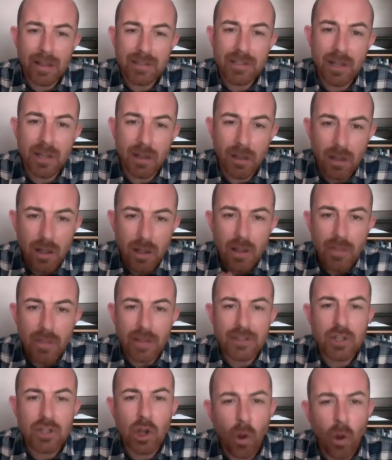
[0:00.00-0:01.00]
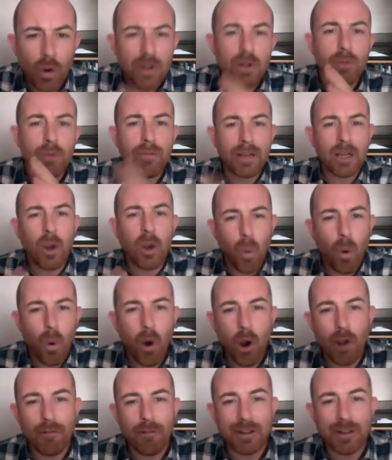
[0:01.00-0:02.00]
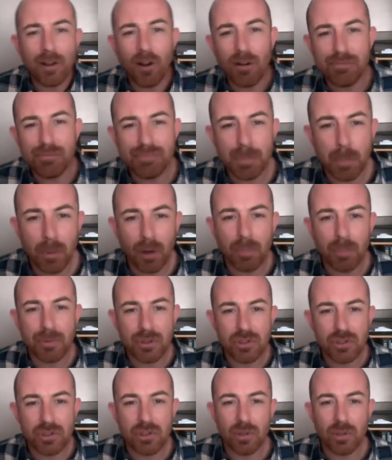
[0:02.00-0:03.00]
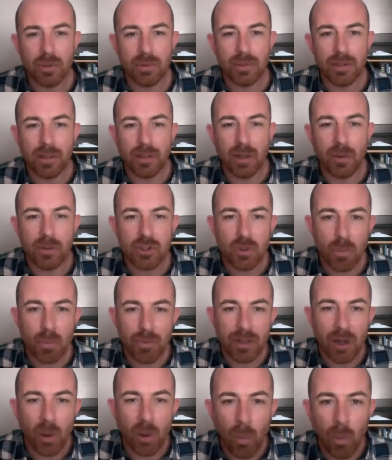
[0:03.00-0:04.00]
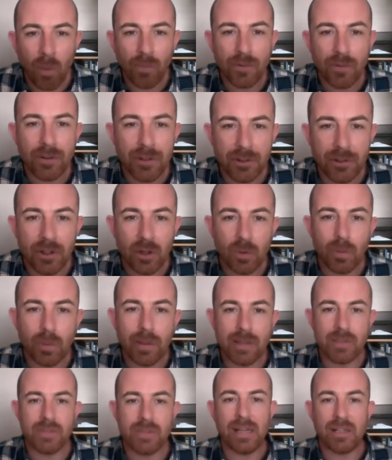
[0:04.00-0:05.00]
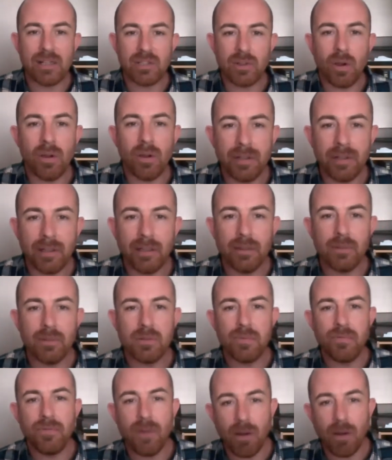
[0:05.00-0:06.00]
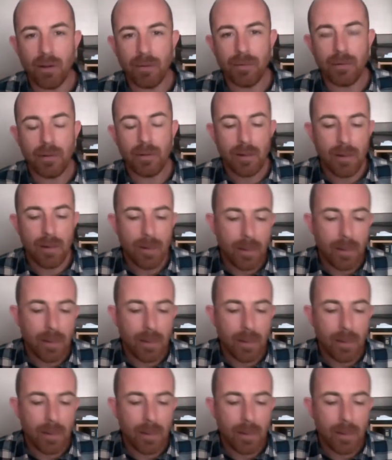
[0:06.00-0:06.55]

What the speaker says: that's a line of inquiry I pursued. It's something I wanted to do. It's exciting, it's fun.